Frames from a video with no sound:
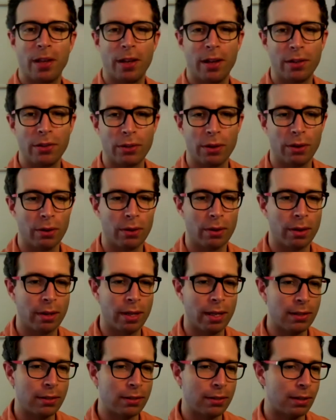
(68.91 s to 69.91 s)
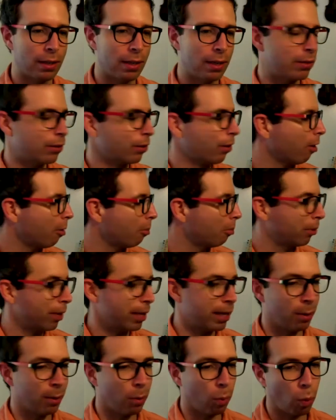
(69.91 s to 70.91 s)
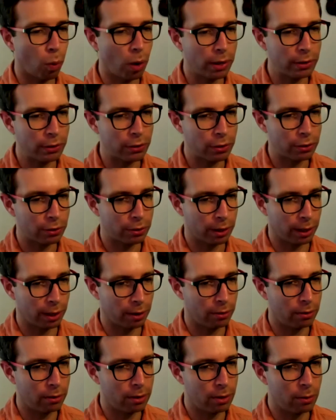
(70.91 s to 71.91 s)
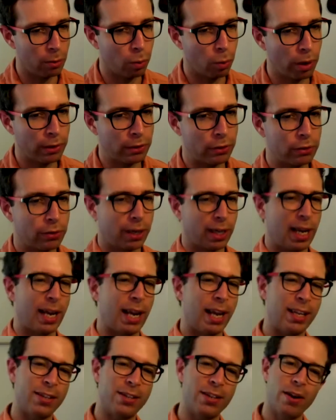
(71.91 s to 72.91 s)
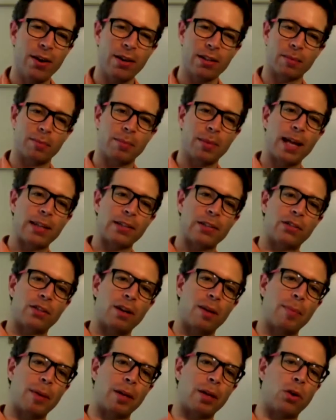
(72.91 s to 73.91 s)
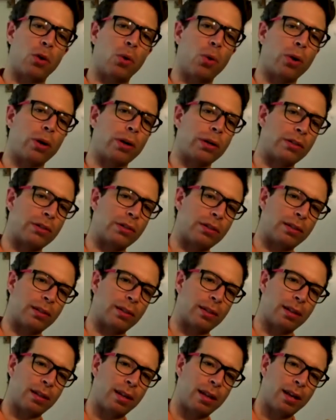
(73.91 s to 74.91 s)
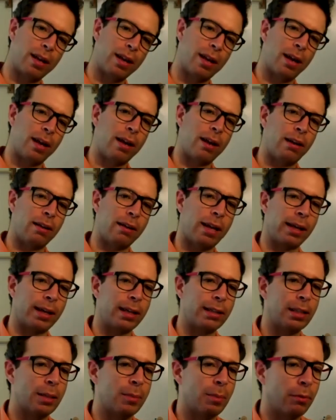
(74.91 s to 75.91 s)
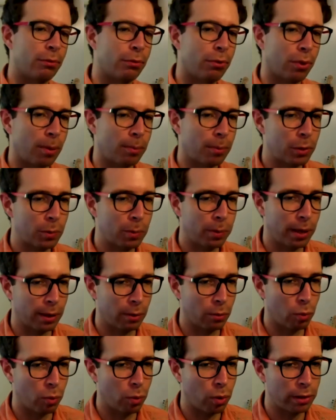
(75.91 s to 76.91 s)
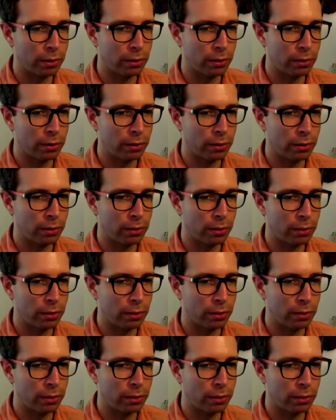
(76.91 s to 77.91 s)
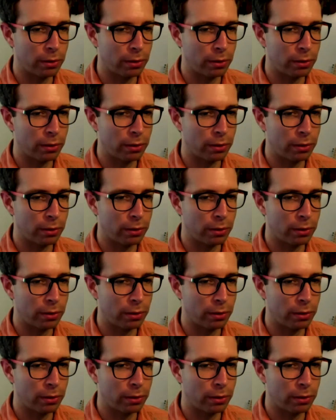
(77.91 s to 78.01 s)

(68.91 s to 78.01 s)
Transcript: So this is all played on one string. I only need one string. And, and you notice I'm not strumming chords like I did before. I'm just playing one string at a time.